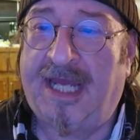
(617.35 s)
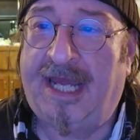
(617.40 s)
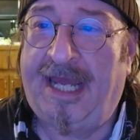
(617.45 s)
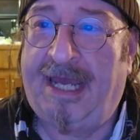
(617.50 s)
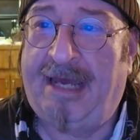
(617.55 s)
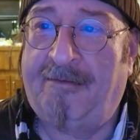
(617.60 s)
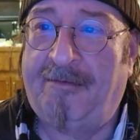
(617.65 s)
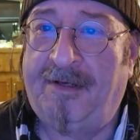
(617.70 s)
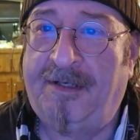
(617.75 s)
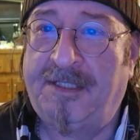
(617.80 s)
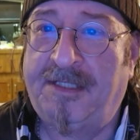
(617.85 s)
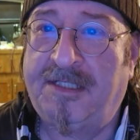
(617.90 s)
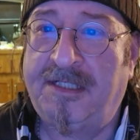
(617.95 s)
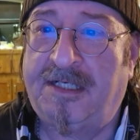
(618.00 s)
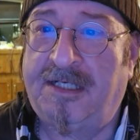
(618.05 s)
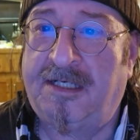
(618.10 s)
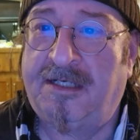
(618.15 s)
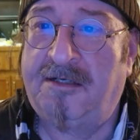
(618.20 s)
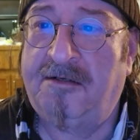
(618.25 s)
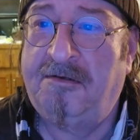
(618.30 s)
I haven't
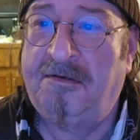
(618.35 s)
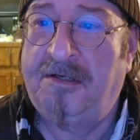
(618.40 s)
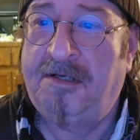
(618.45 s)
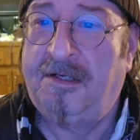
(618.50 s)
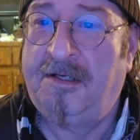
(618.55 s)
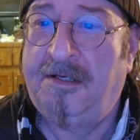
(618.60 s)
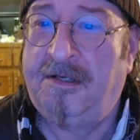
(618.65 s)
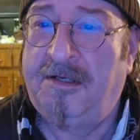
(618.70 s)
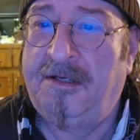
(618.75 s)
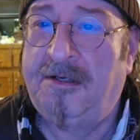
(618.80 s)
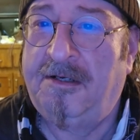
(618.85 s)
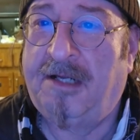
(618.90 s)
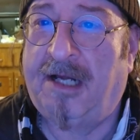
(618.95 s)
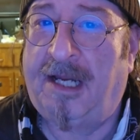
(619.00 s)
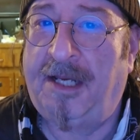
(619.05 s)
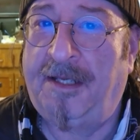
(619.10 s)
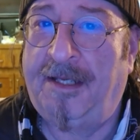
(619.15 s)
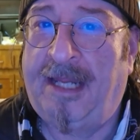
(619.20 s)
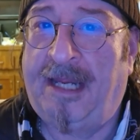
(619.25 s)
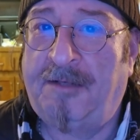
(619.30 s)

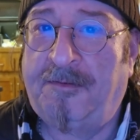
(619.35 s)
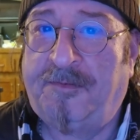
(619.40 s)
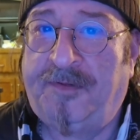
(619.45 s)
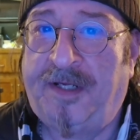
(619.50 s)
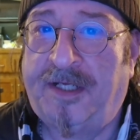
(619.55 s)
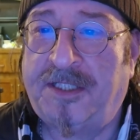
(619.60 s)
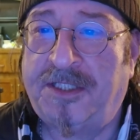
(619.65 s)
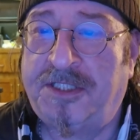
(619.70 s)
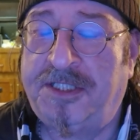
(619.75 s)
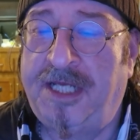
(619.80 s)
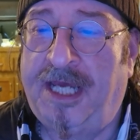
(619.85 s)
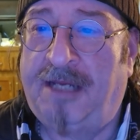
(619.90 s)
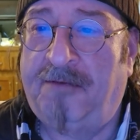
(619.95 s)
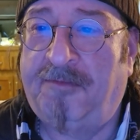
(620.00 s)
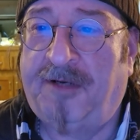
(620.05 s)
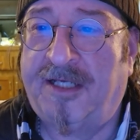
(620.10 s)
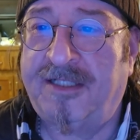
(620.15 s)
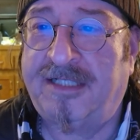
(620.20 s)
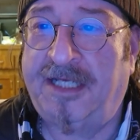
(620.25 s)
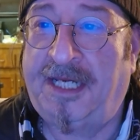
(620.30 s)
gotten that fixed yet,
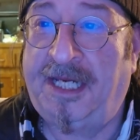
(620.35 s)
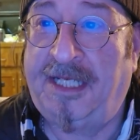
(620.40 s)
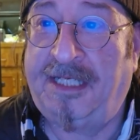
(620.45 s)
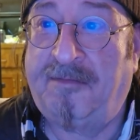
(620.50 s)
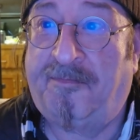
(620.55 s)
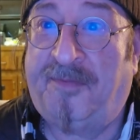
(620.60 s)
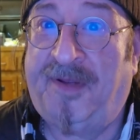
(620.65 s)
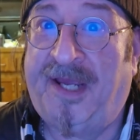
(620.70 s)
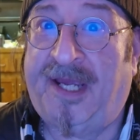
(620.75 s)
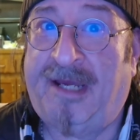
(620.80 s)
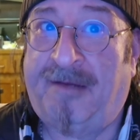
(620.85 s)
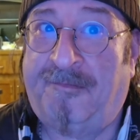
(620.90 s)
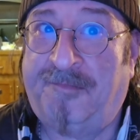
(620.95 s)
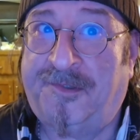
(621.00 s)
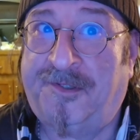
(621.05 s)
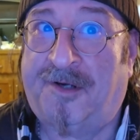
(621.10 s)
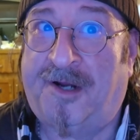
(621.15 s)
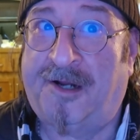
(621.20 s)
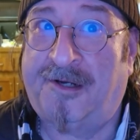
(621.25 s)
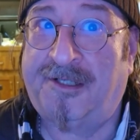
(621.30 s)
because I need the pickup
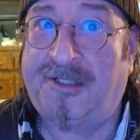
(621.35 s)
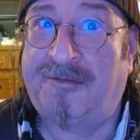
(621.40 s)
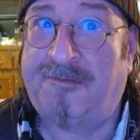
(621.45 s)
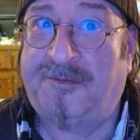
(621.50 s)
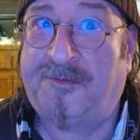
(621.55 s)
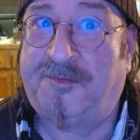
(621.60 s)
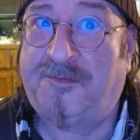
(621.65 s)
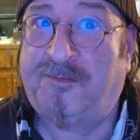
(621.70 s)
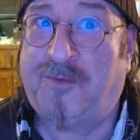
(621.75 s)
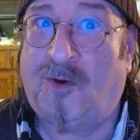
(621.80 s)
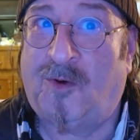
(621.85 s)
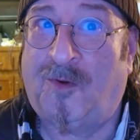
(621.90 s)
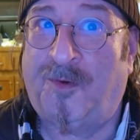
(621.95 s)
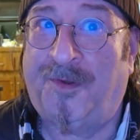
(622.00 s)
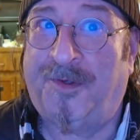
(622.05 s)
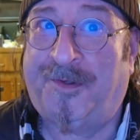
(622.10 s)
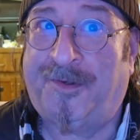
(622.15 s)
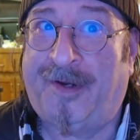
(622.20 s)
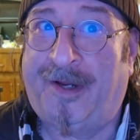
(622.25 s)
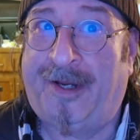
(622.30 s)
truck to pull
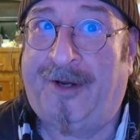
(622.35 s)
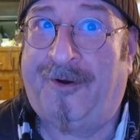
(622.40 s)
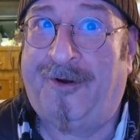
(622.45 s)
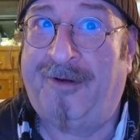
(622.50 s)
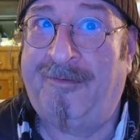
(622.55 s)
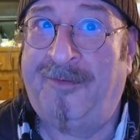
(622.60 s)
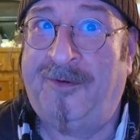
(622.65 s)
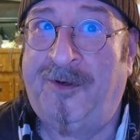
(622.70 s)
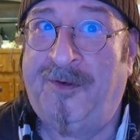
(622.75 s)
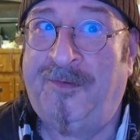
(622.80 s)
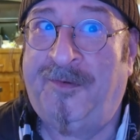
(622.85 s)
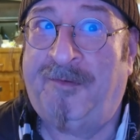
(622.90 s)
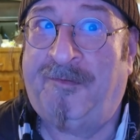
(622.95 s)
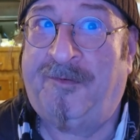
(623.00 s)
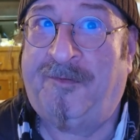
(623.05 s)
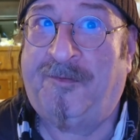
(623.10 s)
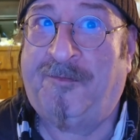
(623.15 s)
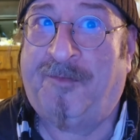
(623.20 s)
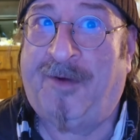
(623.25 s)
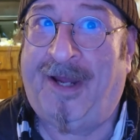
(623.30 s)
the trailer to move the
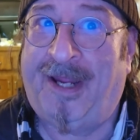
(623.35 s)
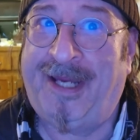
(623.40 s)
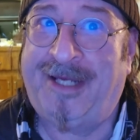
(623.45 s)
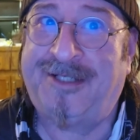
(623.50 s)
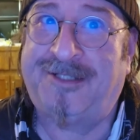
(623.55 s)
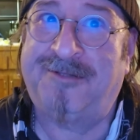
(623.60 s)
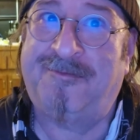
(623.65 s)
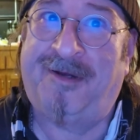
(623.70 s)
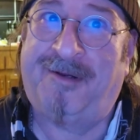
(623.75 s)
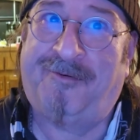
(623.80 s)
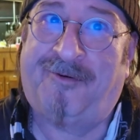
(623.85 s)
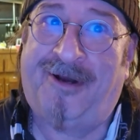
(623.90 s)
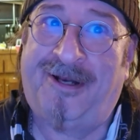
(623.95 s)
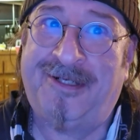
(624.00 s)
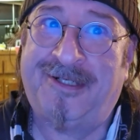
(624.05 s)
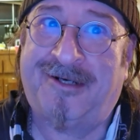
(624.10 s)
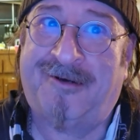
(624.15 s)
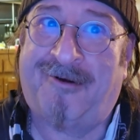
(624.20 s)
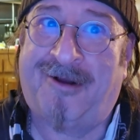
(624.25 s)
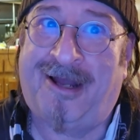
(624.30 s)
bike to my
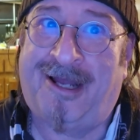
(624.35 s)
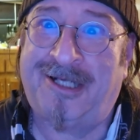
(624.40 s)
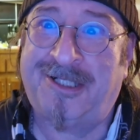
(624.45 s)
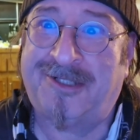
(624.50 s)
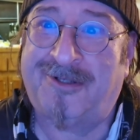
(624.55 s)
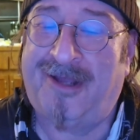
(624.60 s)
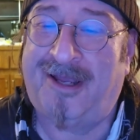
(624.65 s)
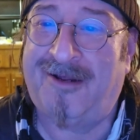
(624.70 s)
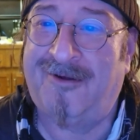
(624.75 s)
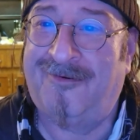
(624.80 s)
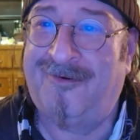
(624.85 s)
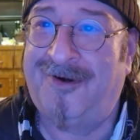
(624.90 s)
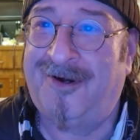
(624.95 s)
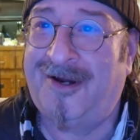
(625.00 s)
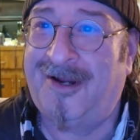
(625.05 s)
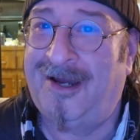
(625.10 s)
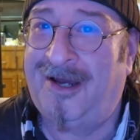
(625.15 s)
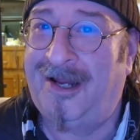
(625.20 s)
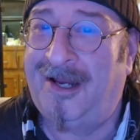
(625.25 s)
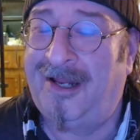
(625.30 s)
friend's garage so I can
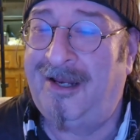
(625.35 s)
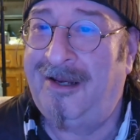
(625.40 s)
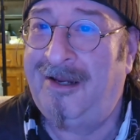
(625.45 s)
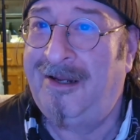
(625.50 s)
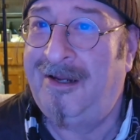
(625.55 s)
work on it.